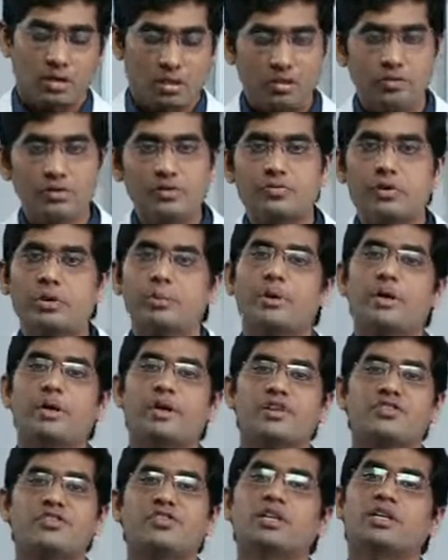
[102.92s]
which will be
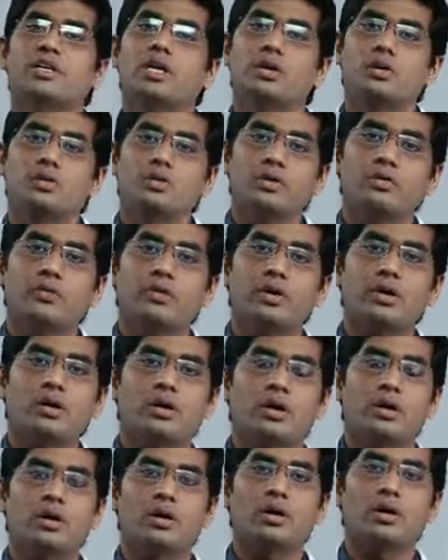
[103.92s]
restricted to your
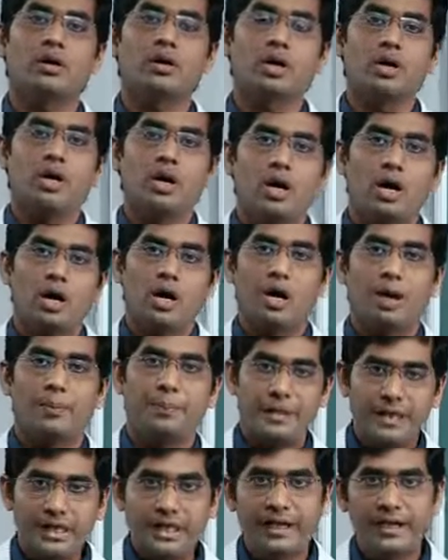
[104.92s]

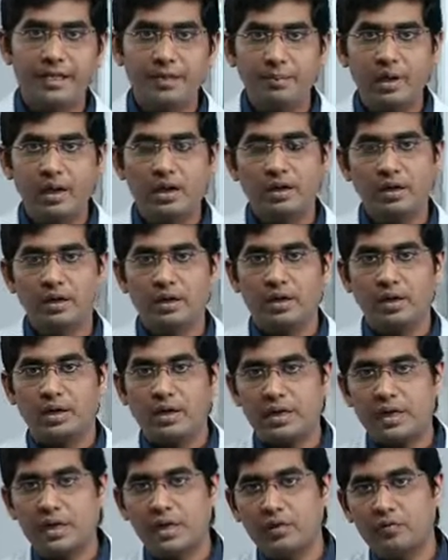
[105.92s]
pedal edema.
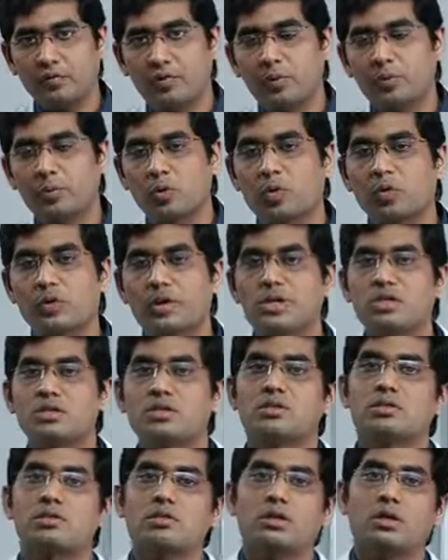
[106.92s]
It will
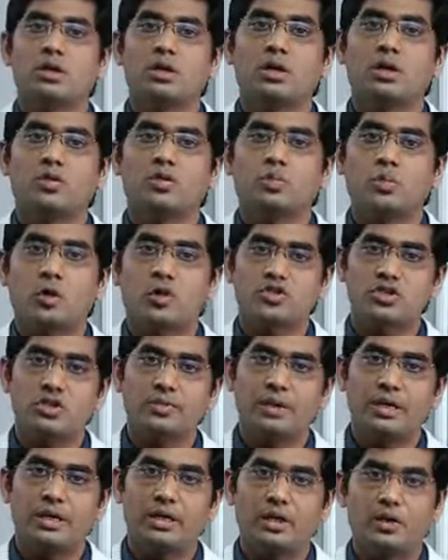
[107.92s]
progress
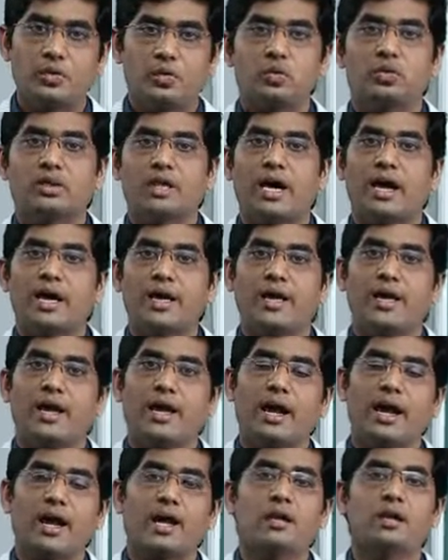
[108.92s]
proximally to thigh
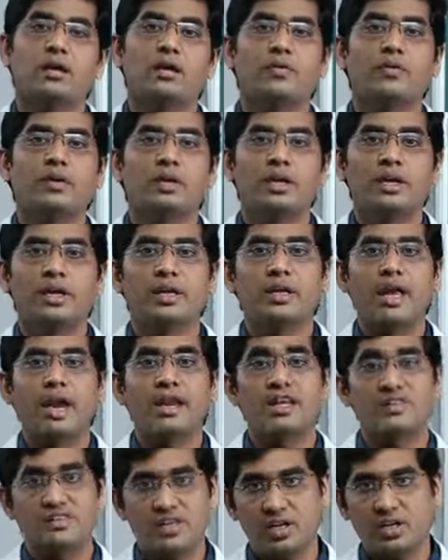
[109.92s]
and even in
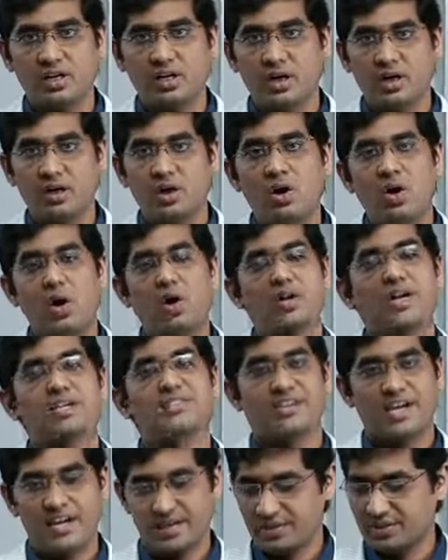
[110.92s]
anasarca or
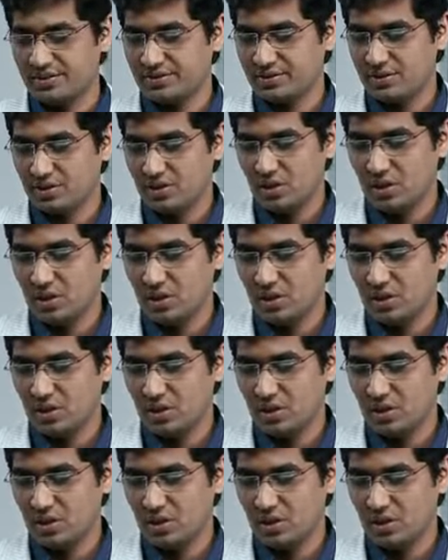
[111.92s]
ascites.